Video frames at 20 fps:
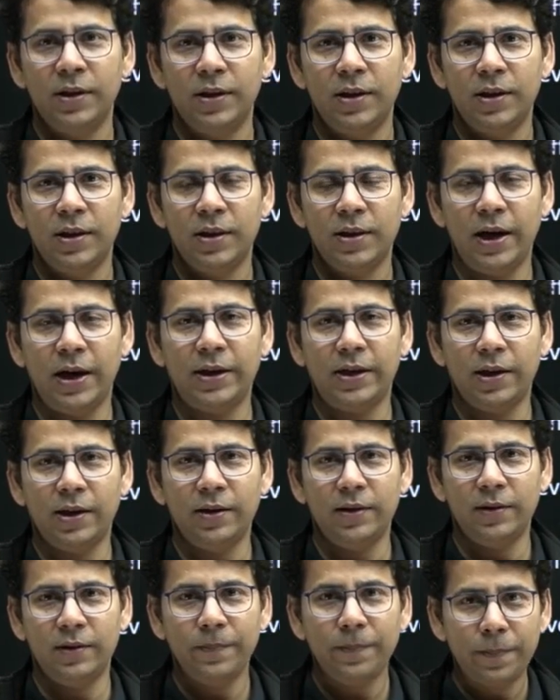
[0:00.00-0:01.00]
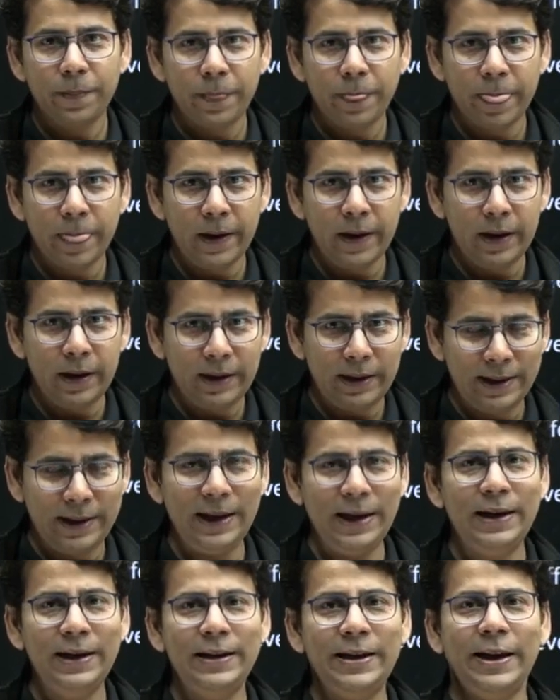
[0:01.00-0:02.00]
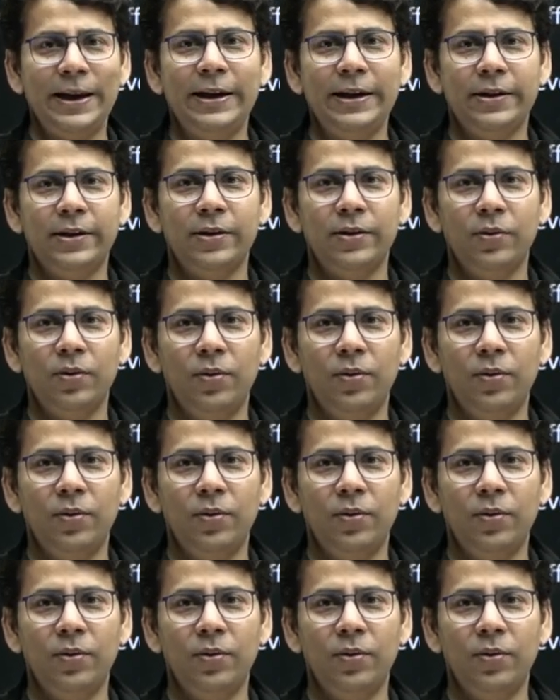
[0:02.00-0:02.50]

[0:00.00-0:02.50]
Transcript: that till date,